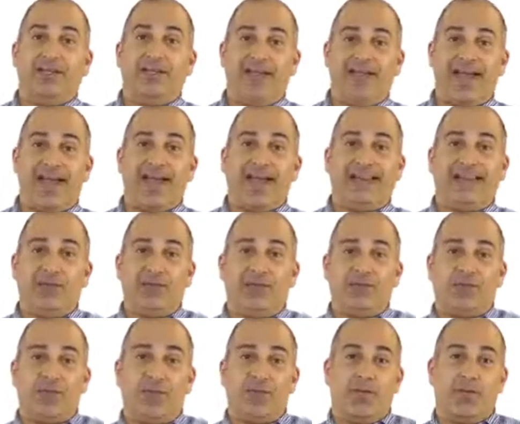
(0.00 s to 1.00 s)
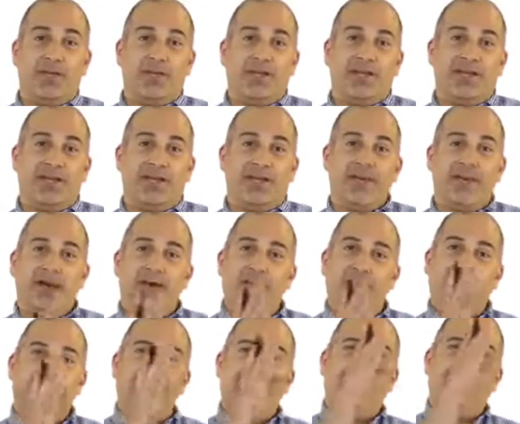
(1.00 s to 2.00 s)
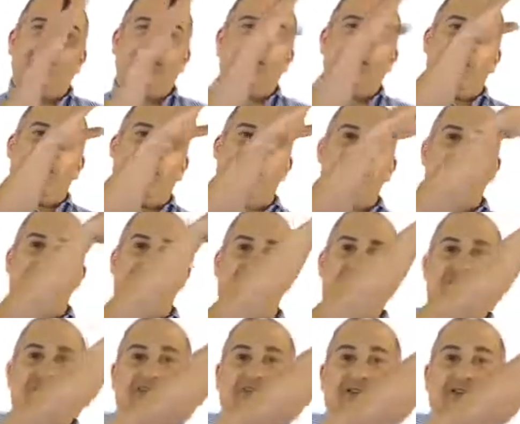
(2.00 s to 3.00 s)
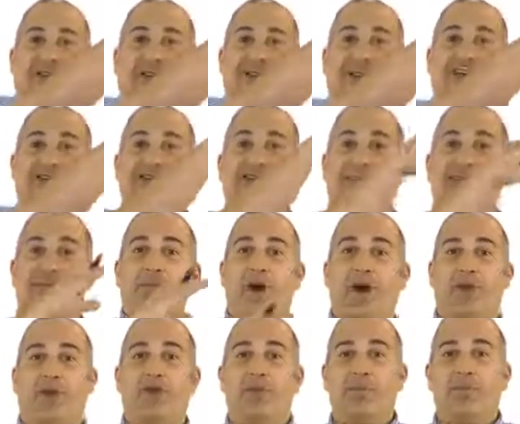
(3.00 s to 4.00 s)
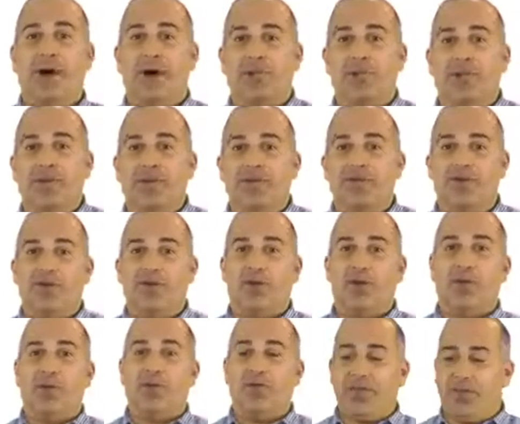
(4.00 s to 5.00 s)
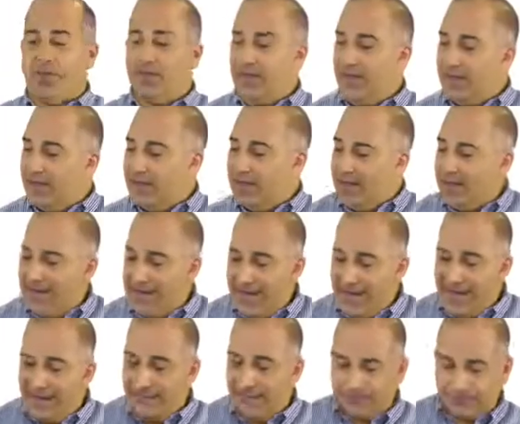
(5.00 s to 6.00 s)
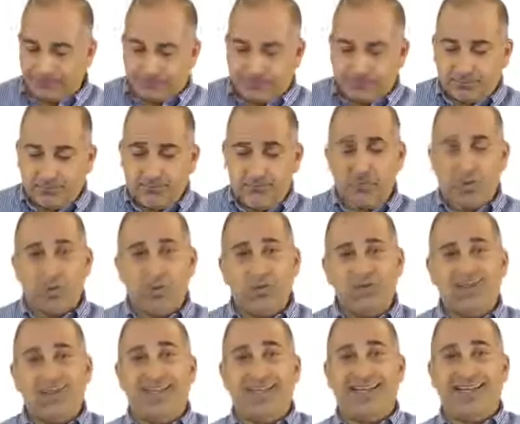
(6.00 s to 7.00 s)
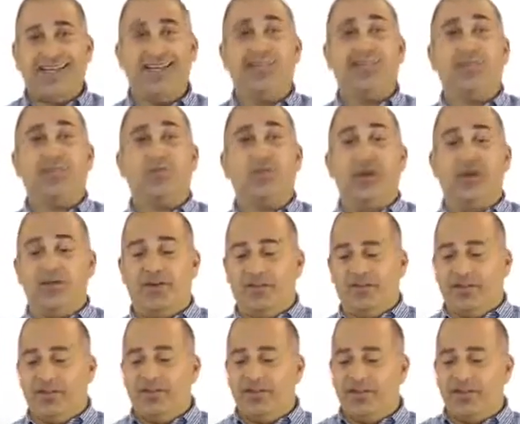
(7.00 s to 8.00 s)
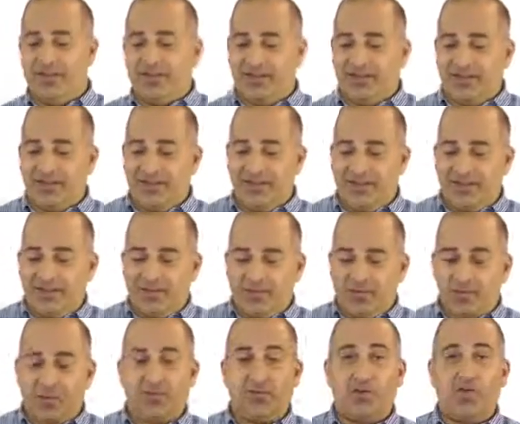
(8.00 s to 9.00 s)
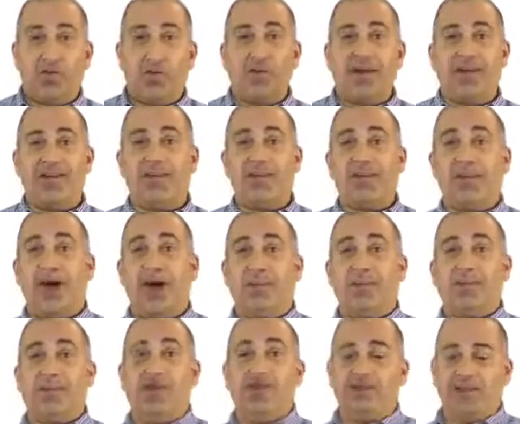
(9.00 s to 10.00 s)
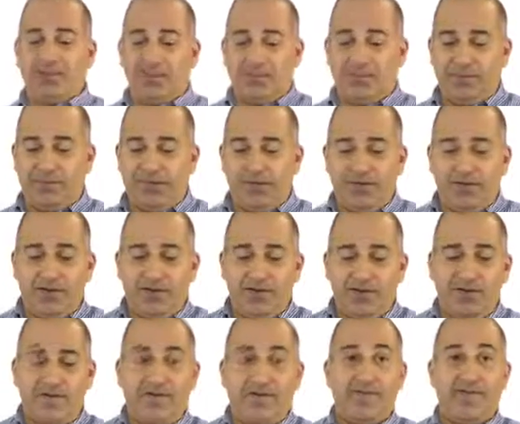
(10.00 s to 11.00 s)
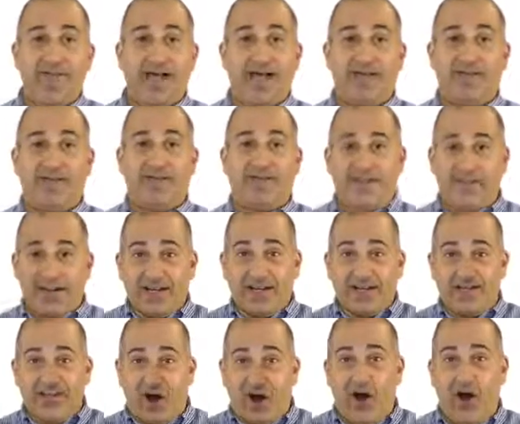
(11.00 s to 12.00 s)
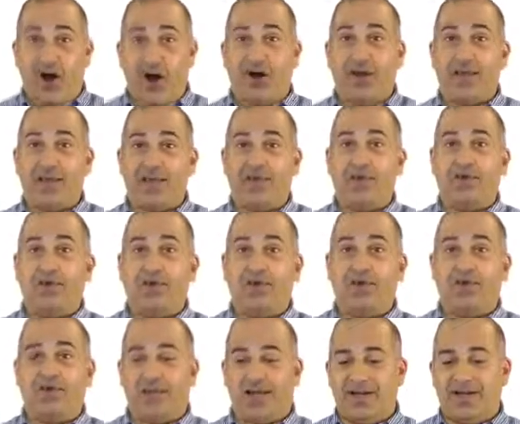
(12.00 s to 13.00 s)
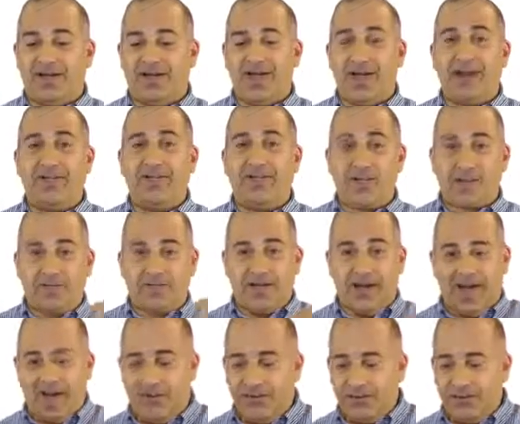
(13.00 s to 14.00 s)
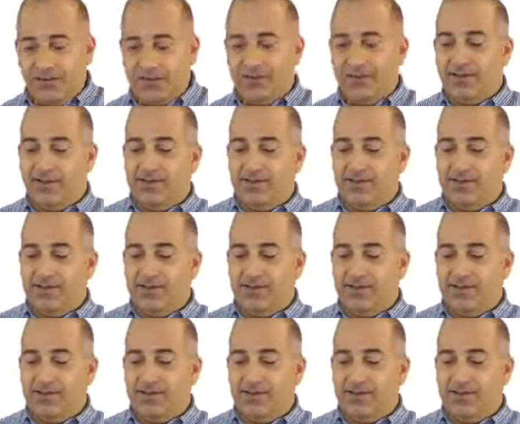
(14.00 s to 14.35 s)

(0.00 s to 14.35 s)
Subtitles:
In that case, we said we want to think about maybe slowing down as a logistic model of population growth. And then I said the easiest way to envision this is to assume as the population gets bigger that the effective R, that is births minus deaths, goes down.